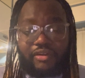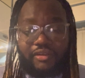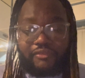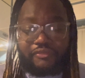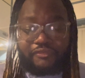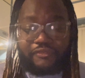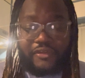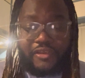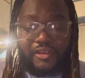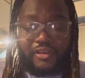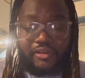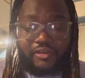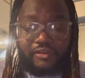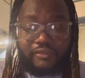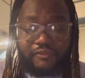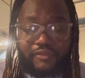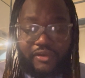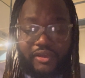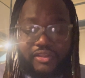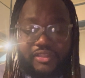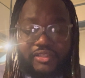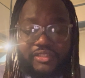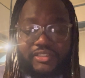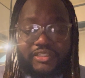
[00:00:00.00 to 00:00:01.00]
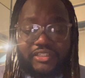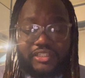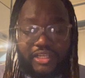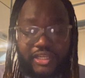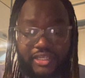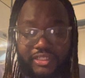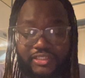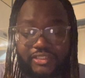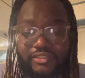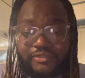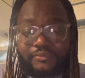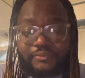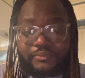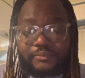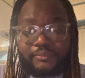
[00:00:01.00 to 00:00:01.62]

a fear of others judging.